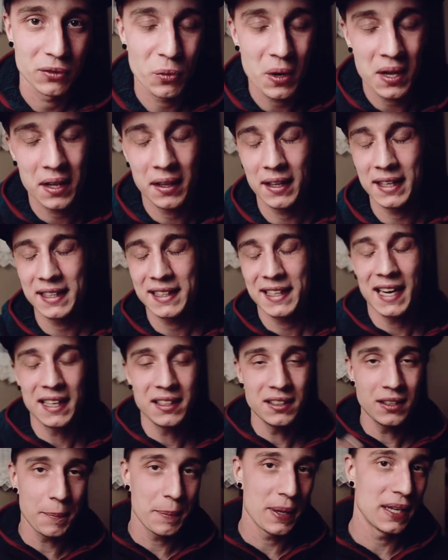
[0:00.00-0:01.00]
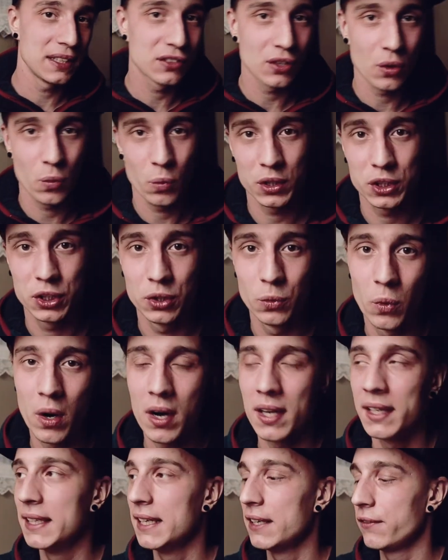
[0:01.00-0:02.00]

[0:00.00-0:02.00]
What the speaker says: Well, it kind of depends on what you want.